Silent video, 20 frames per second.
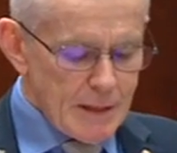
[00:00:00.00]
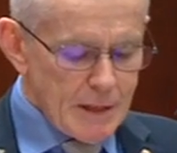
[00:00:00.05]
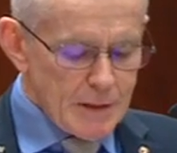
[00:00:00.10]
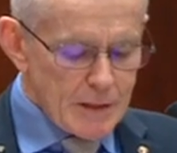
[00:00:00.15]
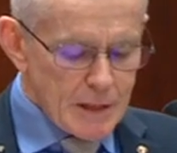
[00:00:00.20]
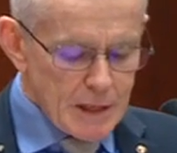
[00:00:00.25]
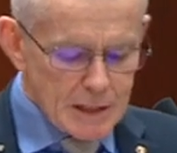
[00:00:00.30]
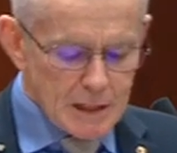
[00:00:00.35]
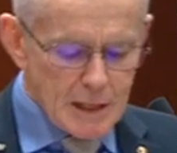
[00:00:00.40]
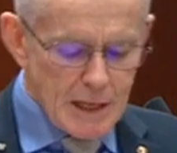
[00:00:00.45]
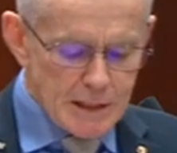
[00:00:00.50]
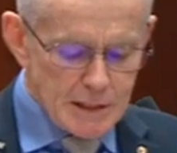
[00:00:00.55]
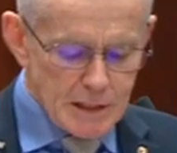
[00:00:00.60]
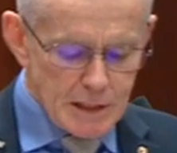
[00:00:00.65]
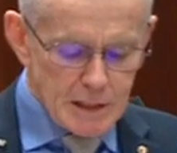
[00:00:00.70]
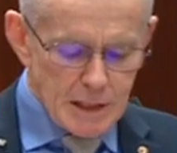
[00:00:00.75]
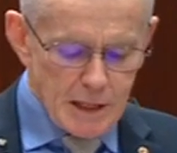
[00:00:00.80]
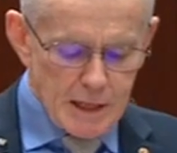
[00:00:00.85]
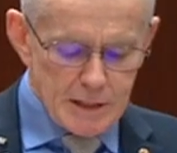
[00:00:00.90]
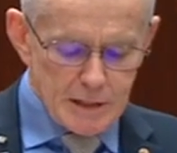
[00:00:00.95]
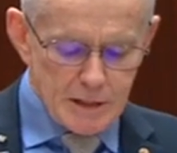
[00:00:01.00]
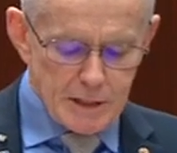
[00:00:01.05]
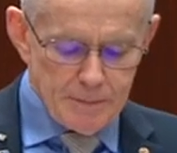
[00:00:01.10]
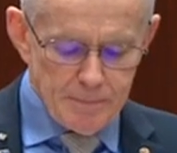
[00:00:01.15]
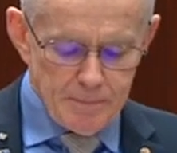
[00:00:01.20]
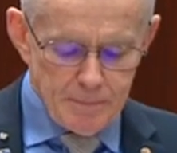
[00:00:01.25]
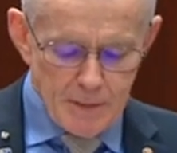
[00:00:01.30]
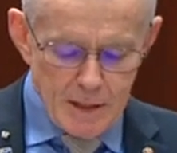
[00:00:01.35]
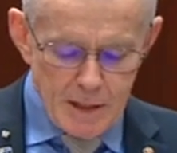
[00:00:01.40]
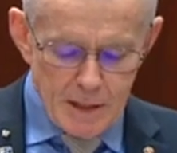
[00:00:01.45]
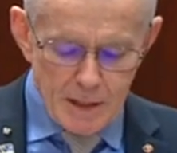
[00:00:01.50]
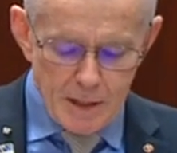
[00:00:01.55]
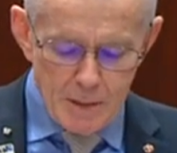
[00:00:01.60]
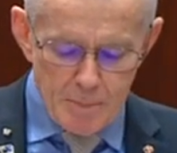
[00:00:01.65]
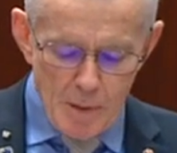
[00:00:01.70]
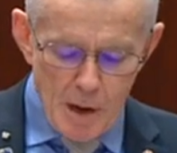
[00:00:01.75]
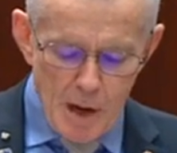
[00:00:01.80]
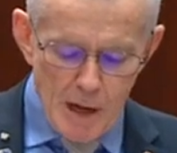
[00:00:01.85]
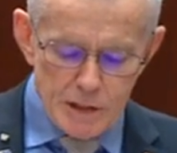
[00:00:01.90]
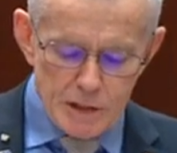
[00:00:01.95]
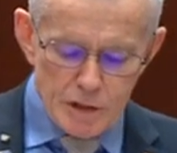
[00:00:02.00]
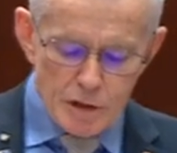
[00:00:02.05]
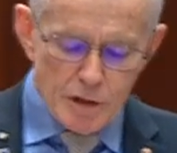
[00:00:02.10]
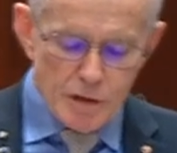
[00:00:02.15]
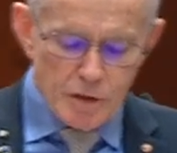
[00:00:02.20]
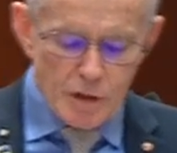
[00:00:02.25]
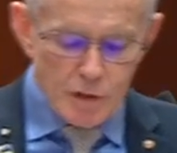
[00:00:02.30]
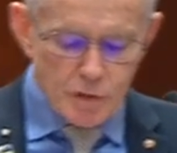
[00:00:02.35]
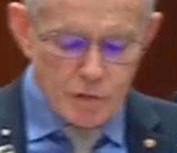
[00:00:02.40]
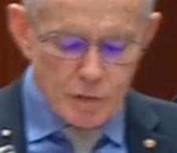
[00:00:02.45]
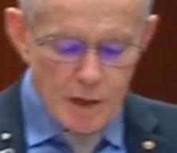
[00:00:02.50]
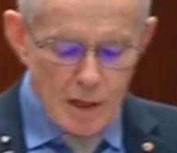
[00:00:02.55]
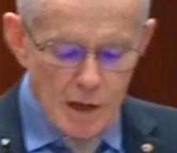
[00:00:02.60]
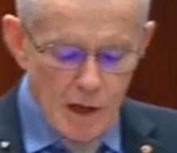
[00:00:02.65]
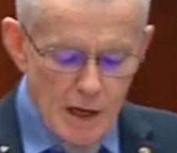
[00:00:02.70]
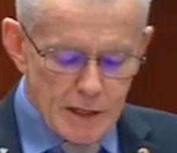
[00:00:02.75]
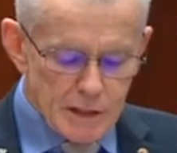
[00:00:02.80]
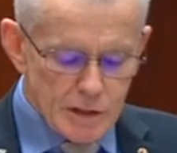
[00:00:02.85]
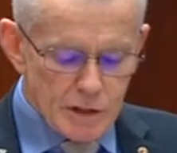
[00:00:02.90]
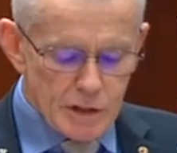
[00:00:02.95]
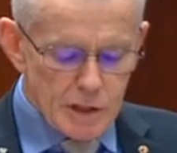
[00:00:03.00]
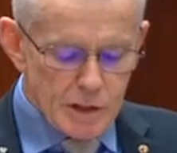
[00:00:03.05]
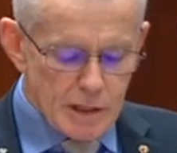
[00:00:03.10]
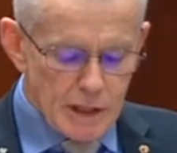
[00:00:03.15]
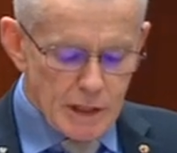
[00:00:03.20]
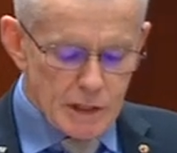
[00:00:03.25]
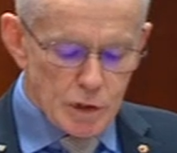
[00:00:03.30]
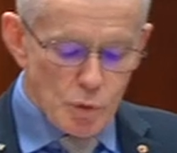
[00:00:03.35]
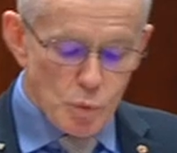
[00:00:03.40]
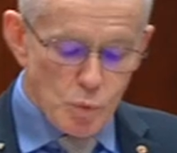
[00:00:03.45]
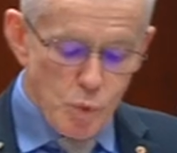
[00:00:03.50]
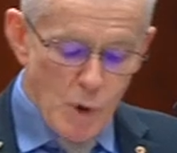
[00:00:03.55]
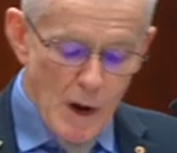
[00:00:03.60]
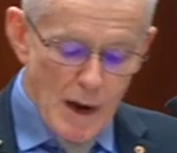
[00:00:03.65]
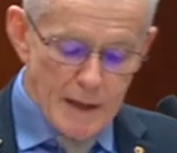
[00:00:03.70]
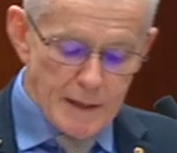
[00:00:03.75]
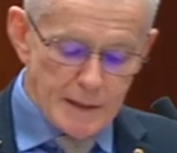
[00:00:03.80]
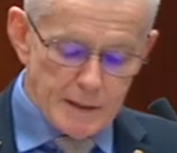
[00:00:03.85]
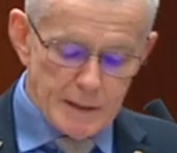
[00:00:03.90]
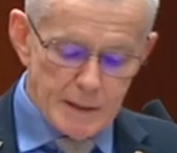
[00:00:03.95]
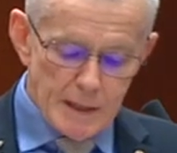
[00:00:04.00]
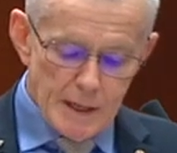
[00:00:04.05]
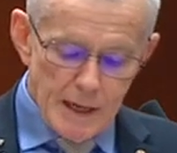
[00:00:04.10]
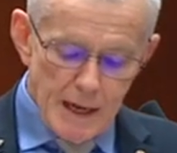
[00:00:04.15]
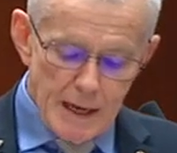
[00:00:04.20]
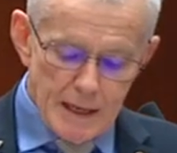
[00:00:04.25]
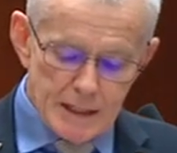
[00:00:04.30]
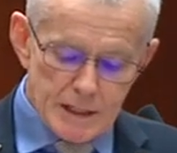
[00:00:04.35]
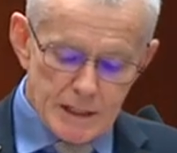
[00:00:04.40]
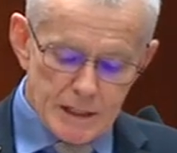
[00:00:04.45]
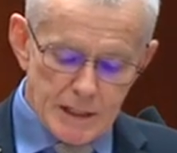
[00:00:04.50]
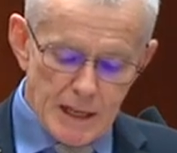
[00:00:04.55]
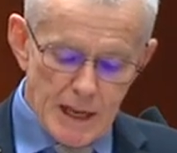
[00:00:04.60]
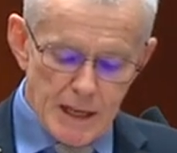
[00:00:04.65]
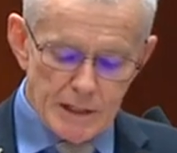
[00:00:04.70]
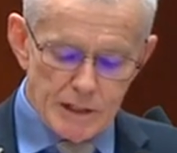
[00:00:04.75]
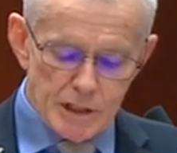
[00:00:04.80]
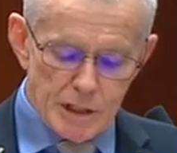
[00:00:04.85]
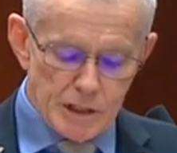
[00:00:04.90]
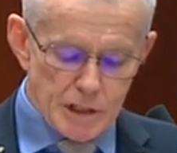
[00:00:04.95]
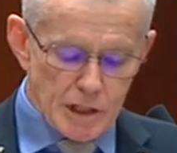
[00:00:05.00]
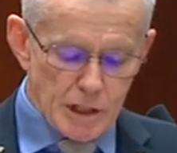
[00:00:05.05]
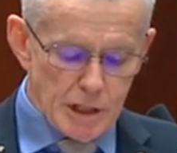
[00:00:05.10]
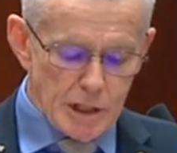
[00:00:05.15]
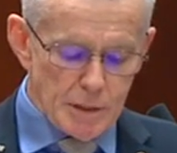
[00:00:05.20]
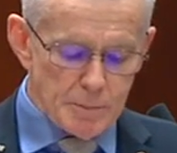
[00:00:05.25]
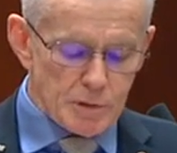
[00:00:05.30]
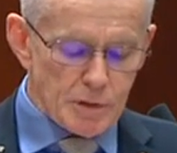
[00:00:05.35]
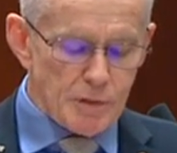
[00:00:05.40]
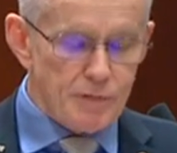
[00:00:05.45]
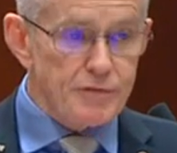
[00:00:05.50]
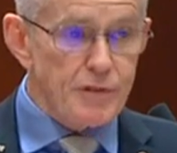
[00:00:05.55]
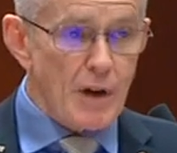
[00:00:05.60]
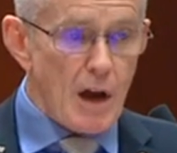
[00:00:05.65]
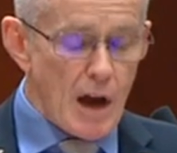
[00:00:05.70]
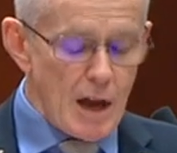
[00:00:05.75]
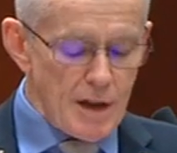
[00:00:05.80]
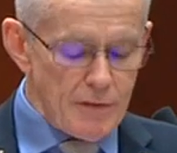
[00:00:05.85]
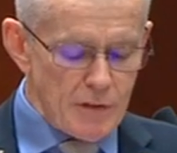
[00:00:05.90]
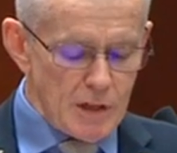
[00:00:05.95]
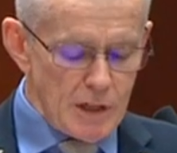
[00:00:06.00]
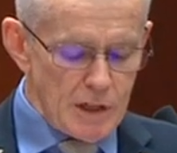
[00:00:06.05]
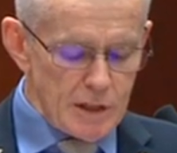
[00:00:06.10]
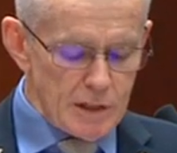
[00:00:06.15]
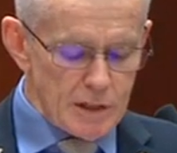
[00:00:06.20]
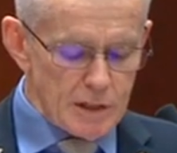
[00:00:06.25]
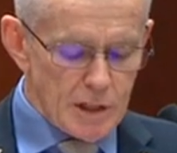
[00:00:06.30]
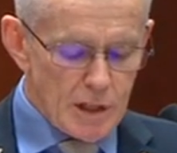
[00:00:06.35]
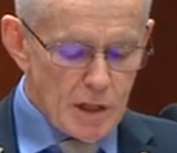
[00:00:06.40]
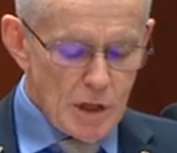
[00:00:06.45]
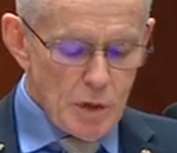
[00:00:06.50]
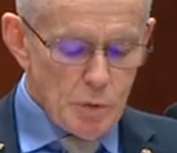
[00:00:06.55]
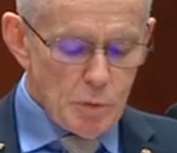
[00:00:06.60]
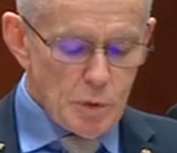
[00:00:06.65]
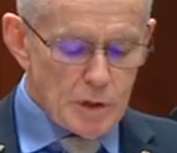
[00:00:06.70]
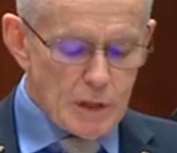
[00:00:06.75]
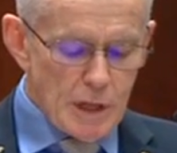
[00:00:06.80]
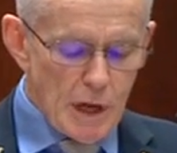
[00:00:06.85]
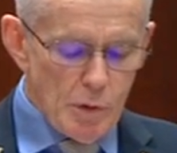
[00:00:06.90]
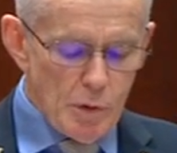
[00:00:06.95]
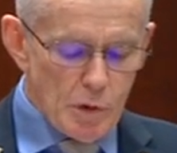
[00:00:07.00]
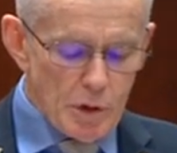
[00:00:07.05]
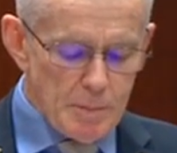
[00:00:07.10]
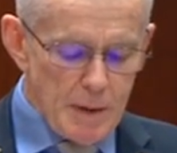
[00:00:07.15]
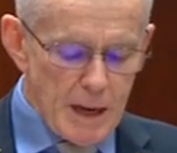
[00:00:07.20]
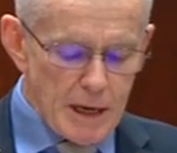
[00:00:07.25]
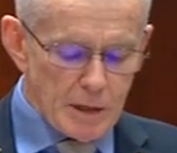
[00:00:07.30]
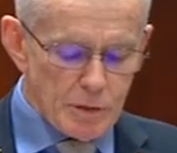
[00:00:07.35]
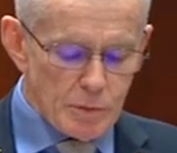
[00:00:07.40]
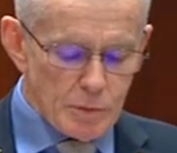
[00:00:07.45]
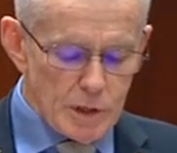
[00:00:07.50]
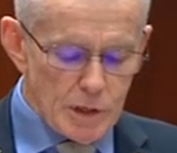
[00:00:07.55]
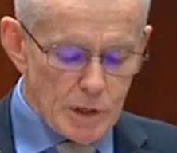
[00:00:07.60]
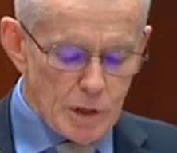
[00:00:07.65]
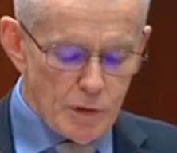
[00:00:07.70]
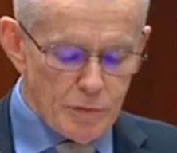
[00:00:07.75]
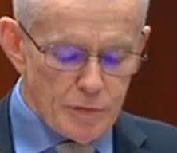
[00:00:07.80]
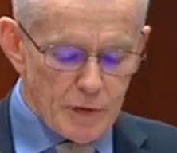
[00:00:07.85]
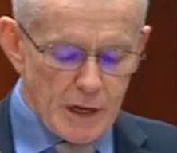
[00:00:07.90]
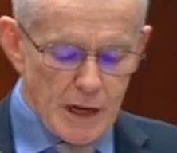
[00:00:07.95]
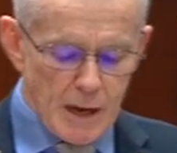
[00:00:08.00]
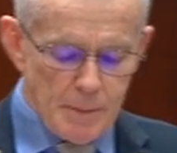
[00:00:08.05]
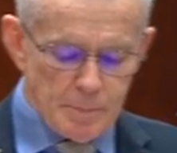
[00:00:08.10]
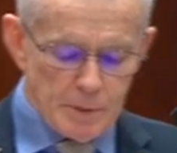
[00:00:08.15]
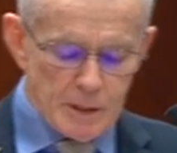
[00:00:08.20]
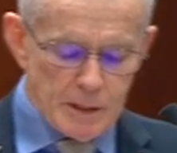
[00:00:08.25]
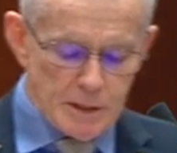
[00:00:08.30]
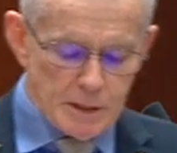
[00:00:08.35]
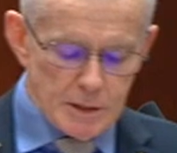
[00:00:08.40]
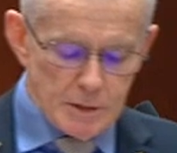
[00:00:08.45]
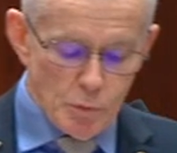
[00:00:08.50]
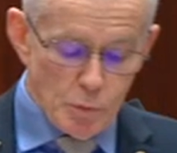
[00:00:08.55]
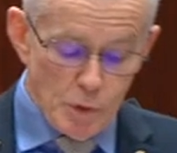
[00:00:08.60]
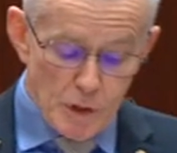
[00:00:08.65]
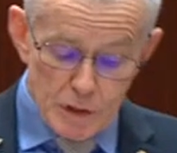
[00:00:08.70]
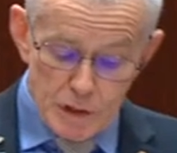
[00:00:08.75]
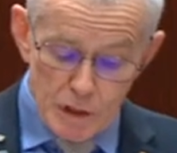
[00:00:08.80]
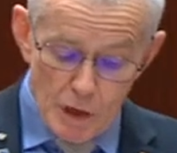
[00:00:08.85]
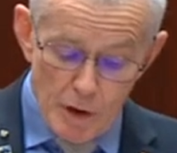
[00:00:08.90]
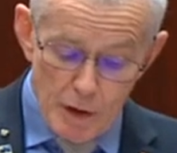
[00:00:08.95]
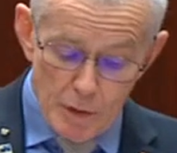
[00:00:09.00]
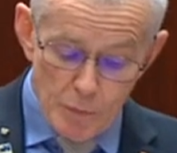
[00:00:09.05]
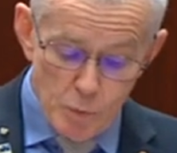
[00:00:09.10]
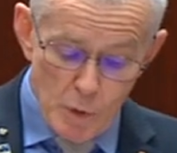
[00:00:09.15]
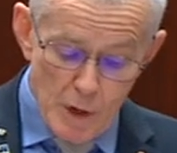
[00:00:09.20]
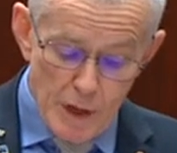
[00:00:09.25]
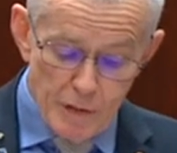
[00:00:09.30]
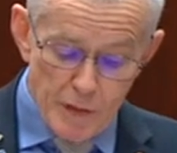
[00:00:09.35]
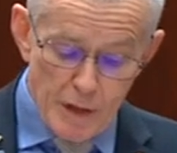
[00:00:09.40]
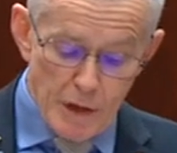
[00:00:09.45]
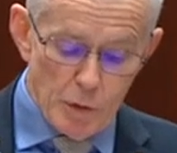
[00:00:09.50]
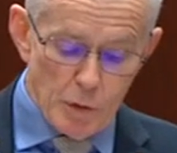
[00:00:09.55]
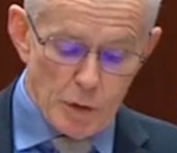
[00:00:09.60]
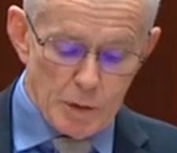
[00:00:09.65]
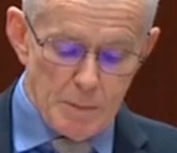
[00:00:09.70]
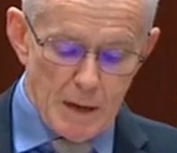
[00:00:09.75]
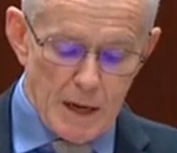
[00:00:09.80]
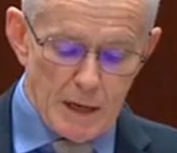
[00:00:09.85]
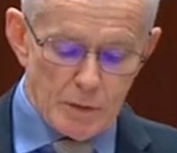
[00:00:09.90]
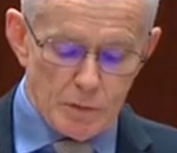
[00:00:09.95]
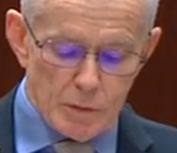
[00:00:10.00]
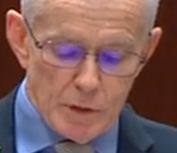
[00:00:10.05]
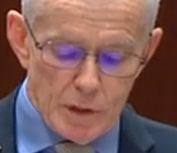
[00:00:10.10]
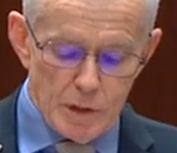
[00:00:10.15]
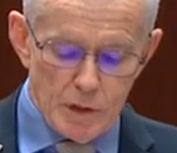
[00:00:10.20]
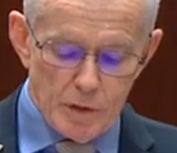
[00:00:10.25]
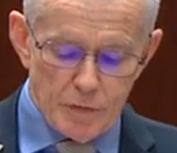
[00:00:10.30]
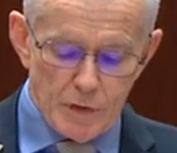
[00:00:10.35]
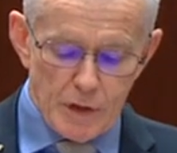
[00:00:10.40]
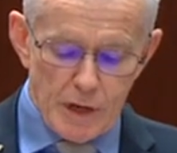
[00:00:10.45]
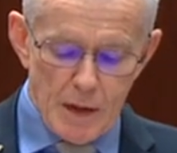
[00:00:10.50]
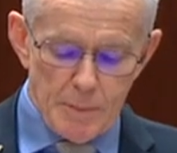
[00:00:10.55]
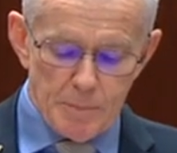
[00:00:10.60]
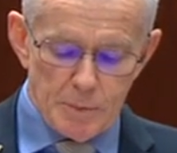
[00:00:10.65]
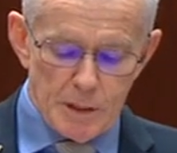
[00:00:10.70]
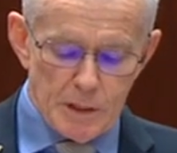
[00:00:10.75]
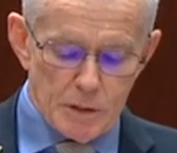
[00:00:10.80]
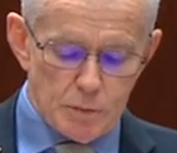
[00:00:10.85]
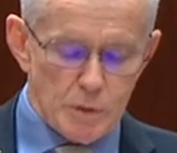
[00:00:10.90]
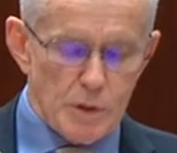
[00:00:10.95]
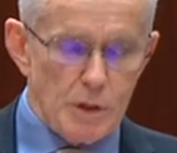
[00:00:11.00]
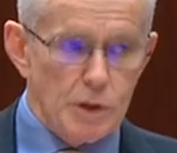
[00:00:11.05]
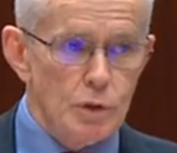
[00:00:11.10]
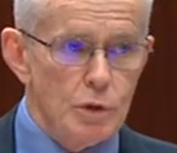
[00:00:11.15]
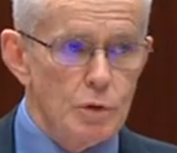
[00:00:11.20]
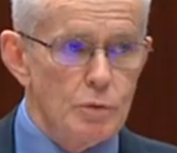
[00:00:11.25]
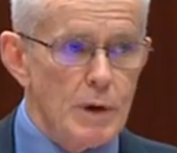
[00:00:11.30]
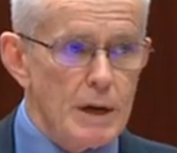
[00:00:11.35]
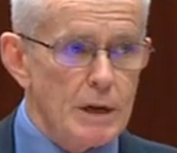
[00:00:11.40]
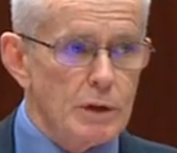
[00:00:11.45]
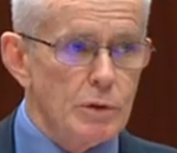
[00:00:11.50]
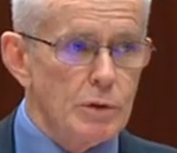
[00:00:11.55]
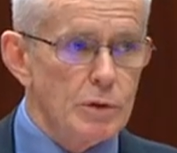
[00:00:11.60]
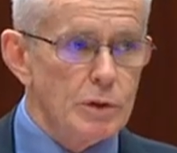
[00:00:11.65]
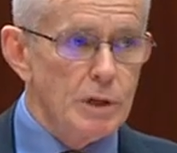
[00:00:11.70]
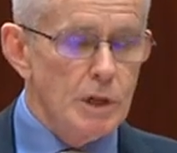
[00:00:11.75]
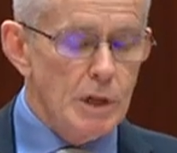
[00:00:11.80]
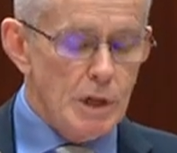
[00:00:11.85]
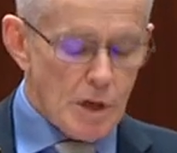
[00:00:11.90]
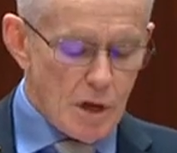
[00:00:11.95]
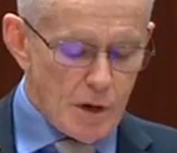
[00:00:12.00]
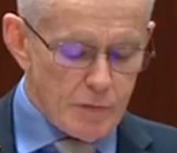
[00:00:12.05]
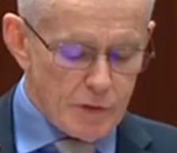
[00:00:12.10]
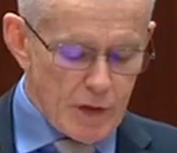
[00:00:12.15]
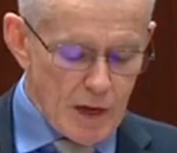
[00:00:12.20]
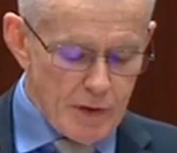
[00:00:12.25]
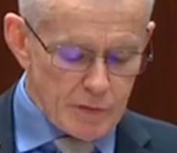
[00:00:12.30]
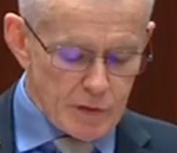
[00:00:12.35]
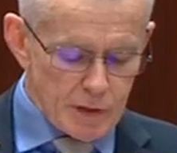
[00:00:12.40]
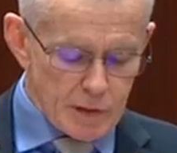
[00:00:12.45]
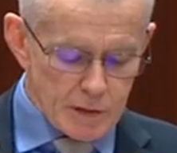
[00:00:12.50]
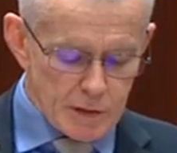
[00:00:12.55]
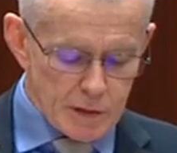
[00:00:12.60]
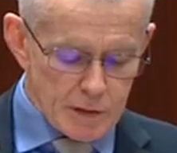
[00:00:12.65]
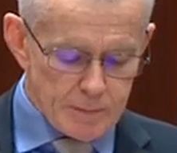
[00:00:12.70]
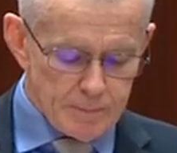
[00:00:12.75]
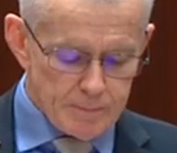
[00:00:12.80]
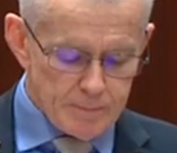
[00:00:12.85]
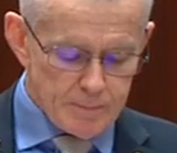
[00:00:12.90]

This legislation combines the 3 licences into one and extends the term to 5 years with no automatic renewal for companies with an automatic renewal for companies with a good record of governance.